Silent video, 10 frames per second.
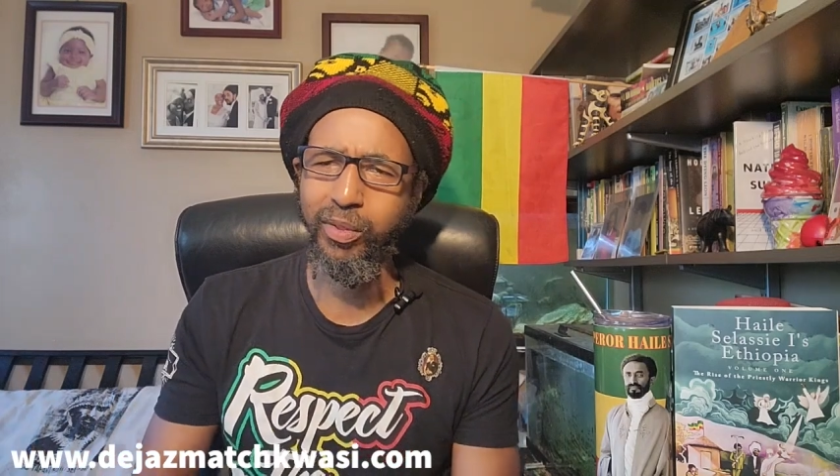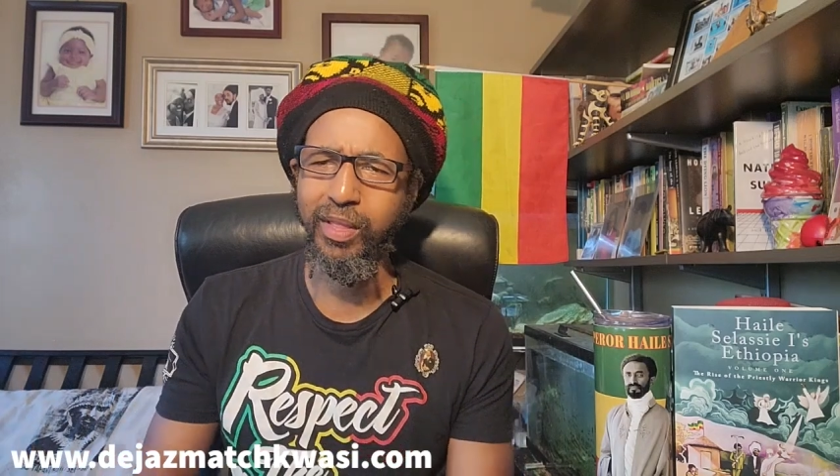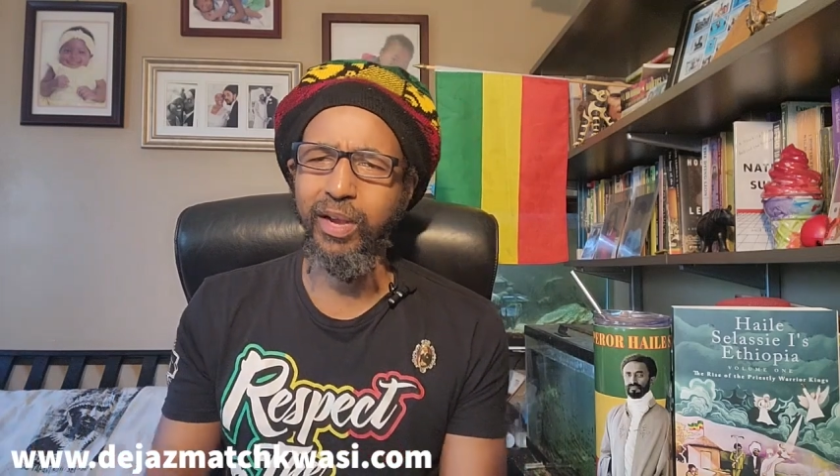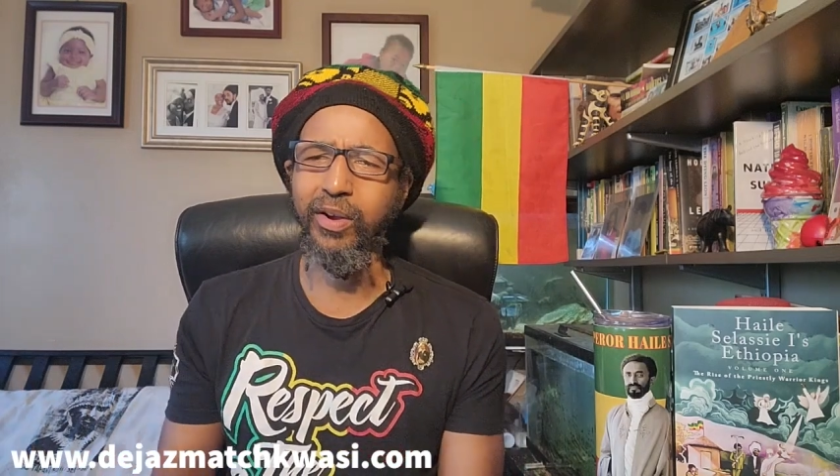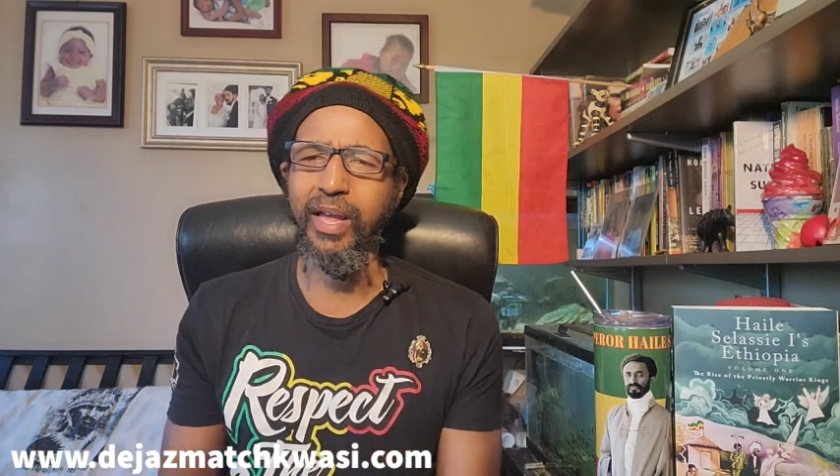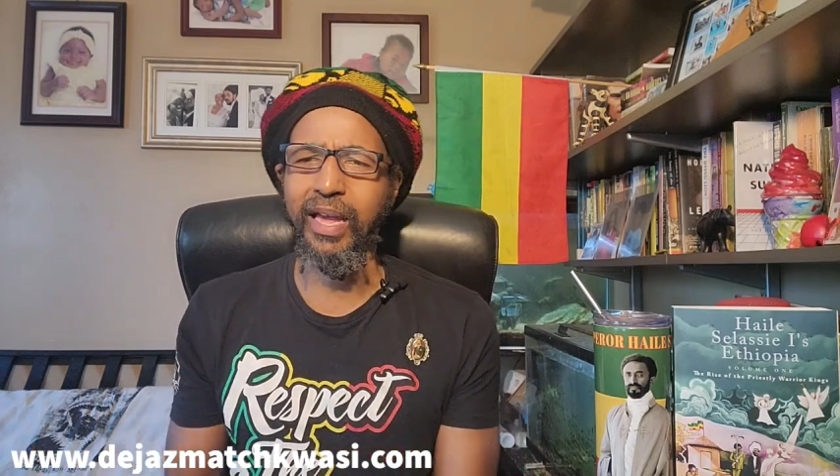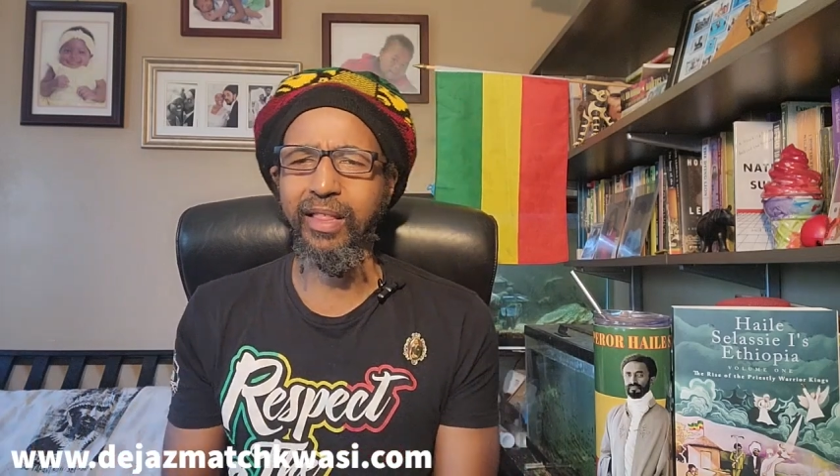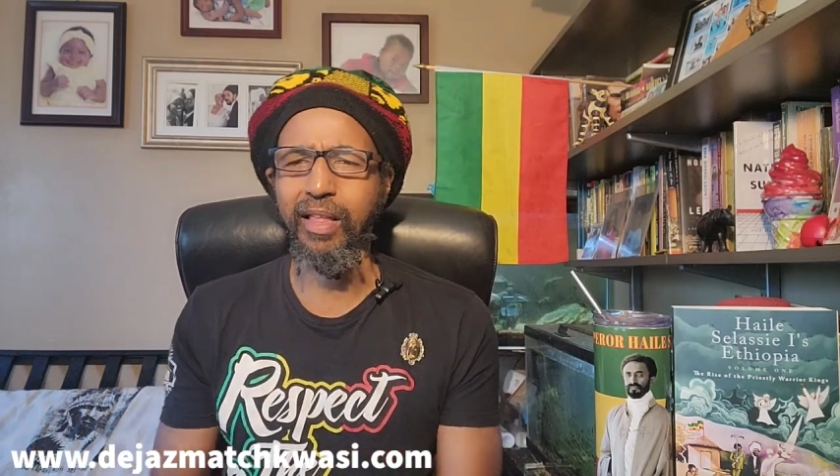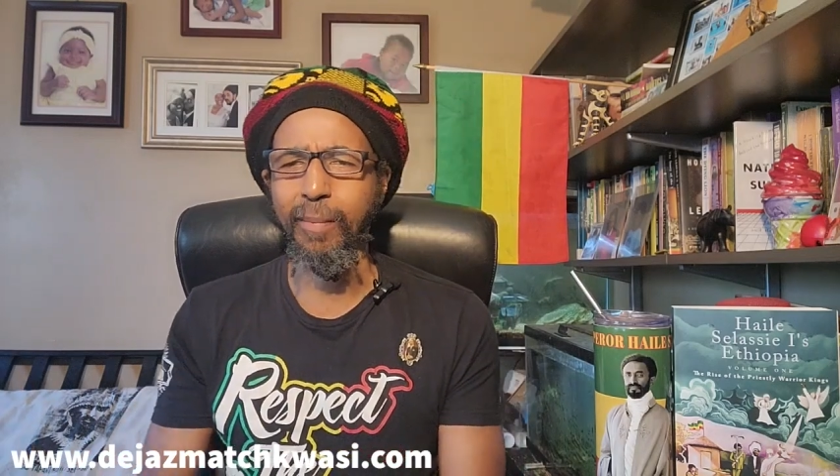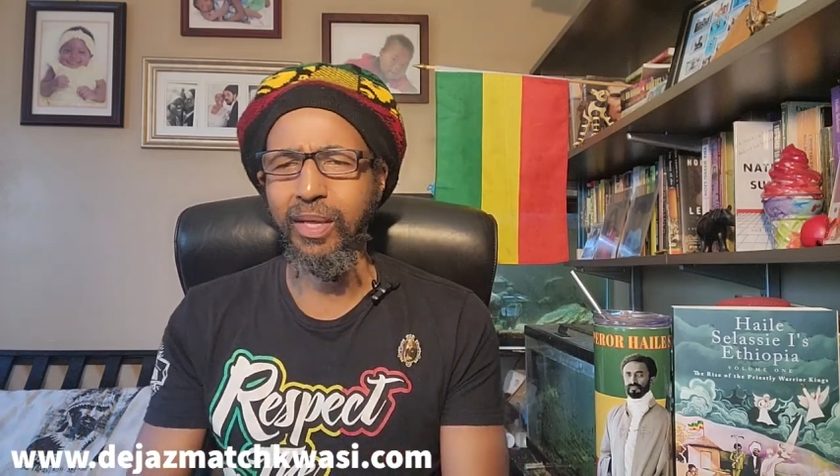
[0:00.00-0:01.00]
was not going to
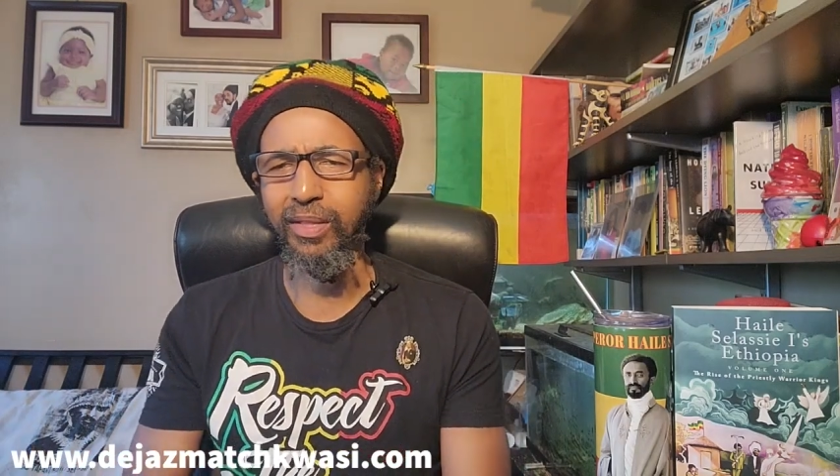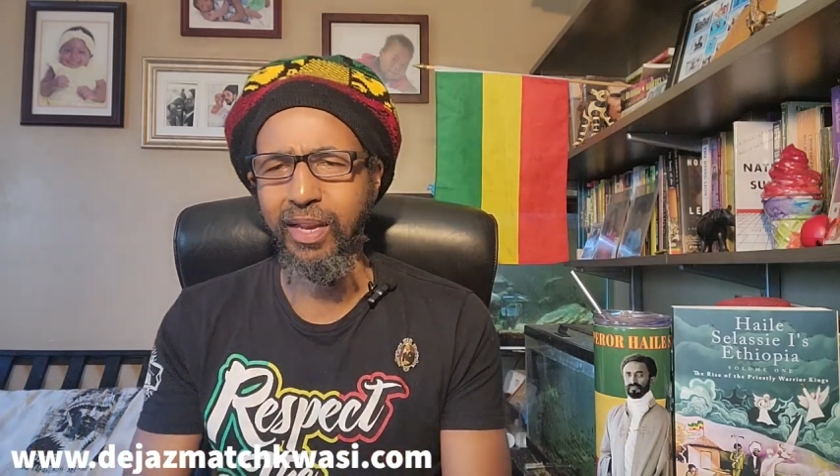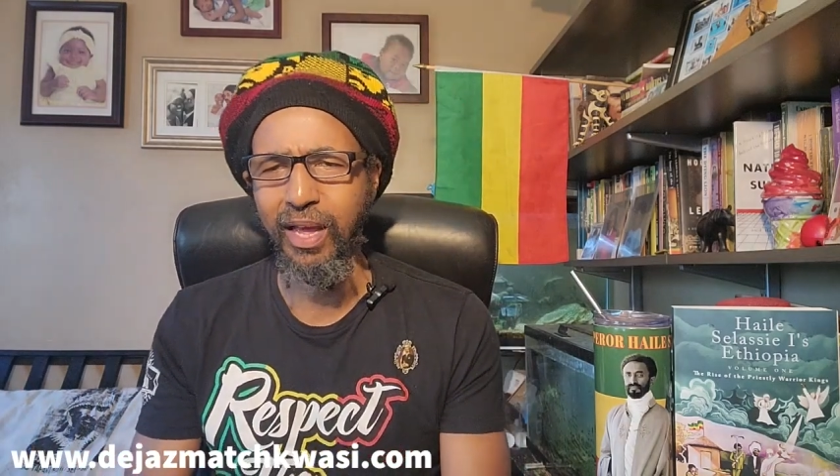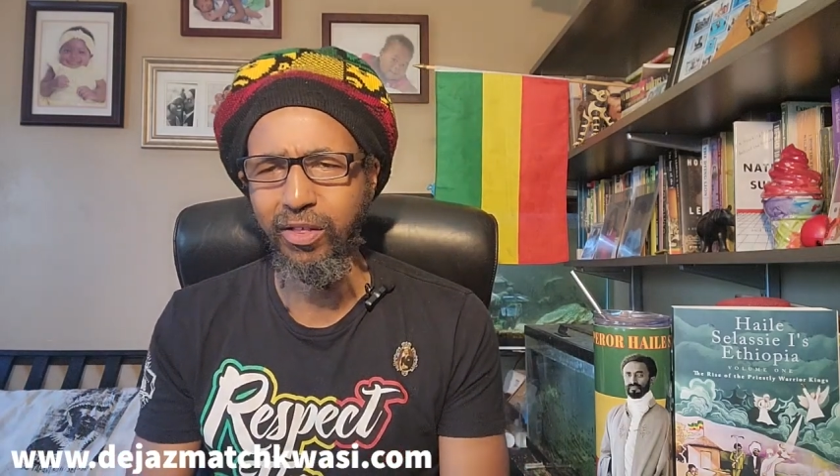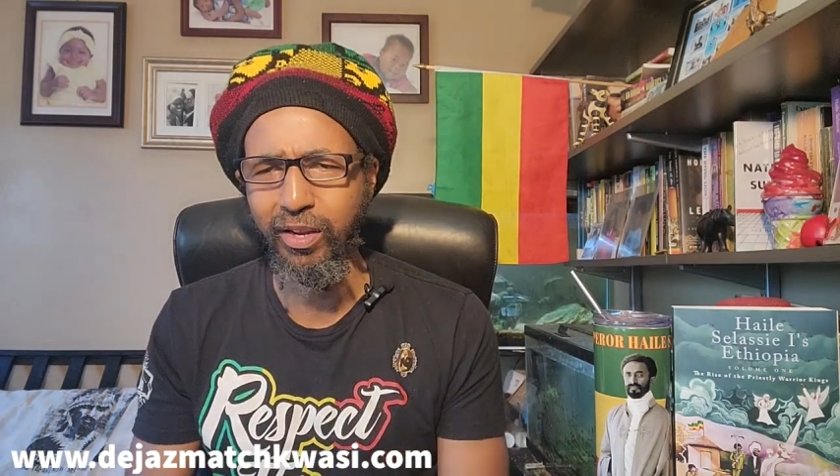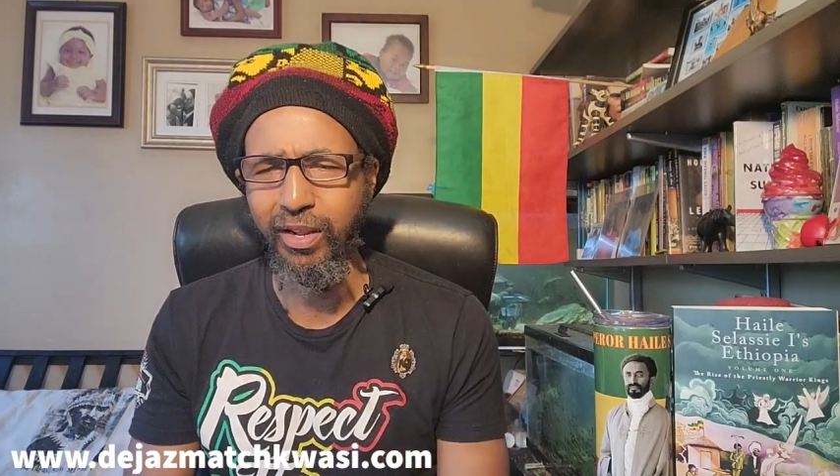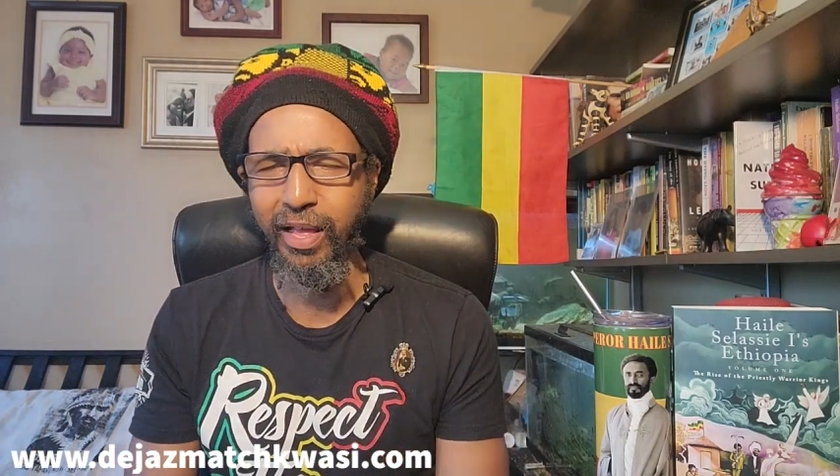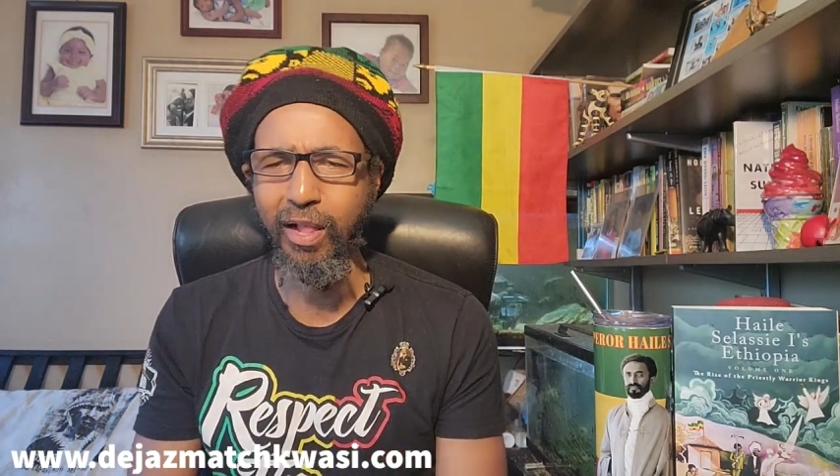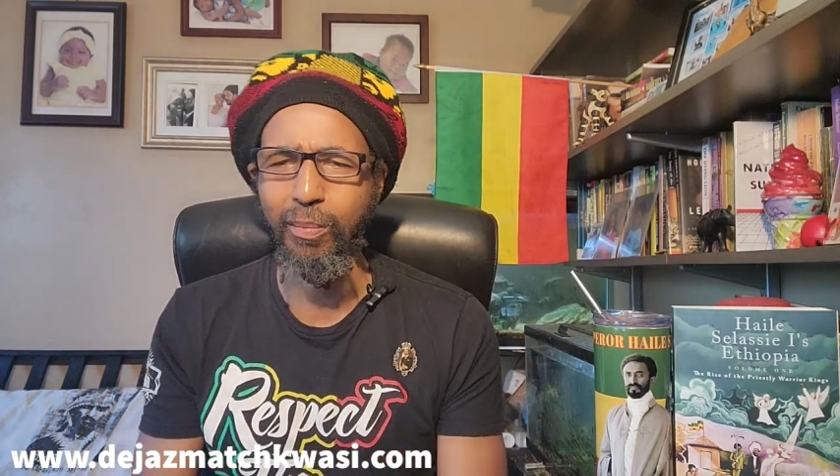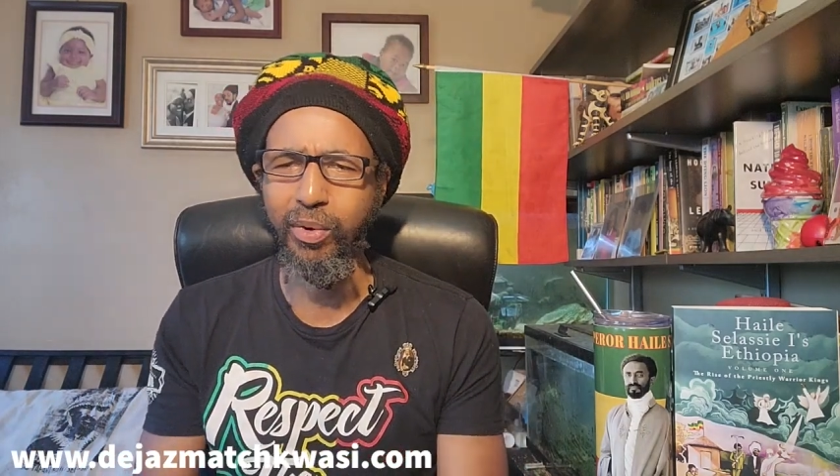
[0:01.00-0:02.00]
accept
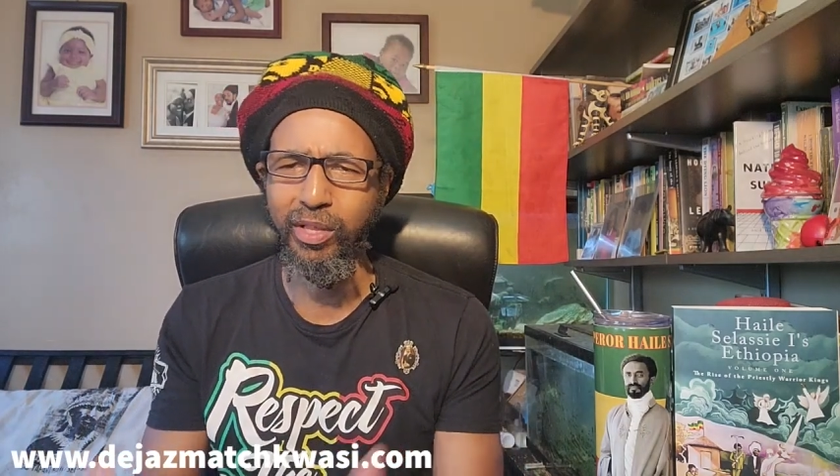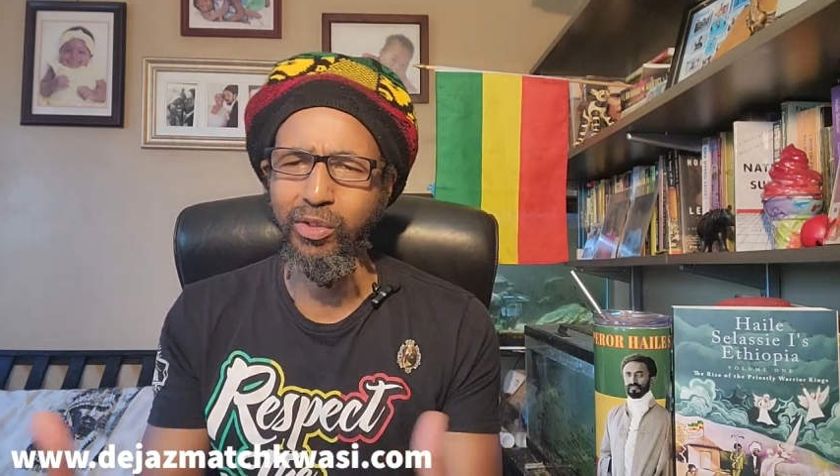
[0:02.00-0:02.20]
international help when